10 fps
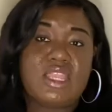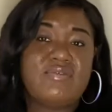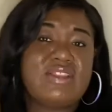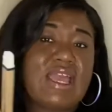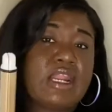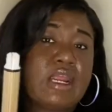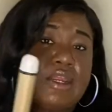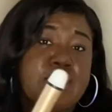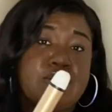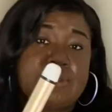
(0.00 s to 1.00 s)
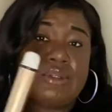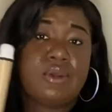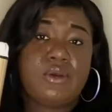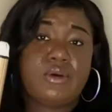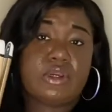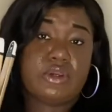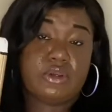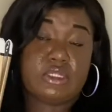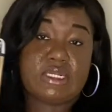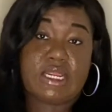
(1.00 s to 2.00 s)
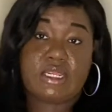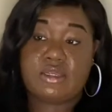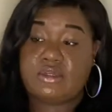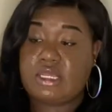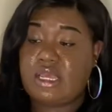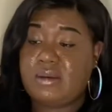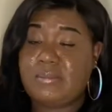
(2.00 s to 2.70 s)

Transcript: flat iron or curling iron.